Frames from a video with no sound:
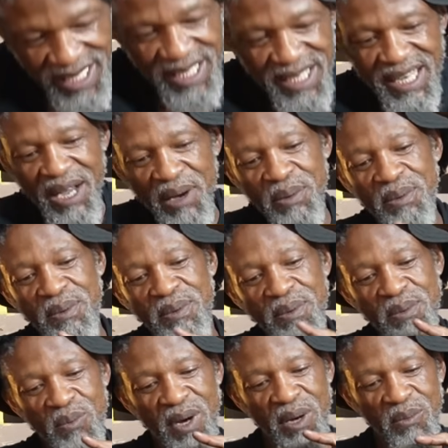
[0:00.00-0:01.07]
Now,
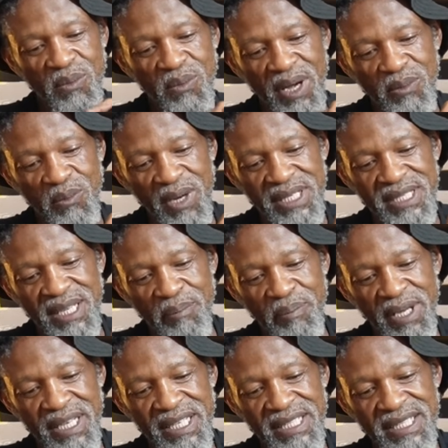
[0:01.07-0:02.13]
what's
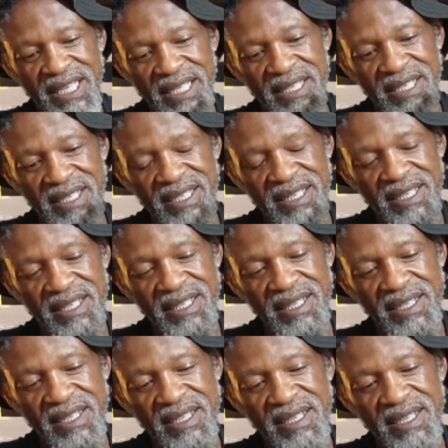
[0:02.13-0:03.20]
happening is that
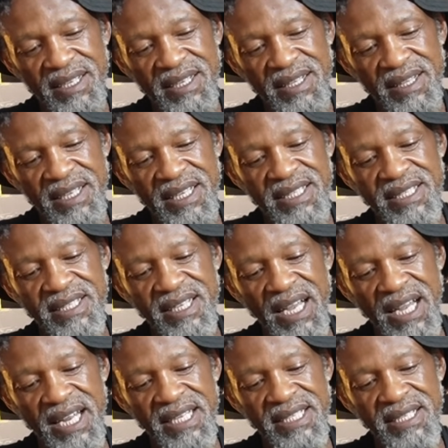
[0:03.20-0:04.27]
these
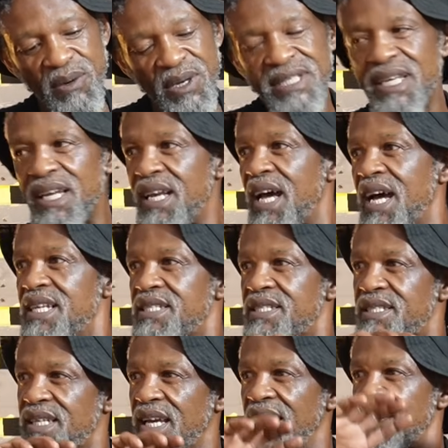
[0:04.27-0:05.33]
guys, there was a large
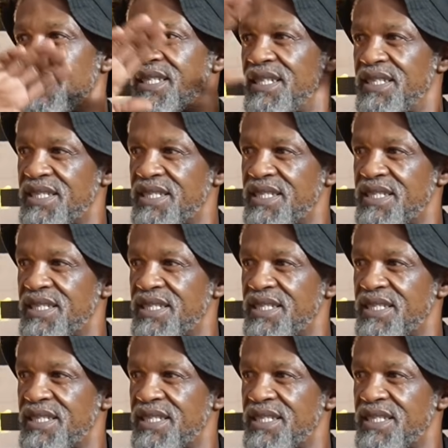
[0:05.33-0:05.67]
skeleton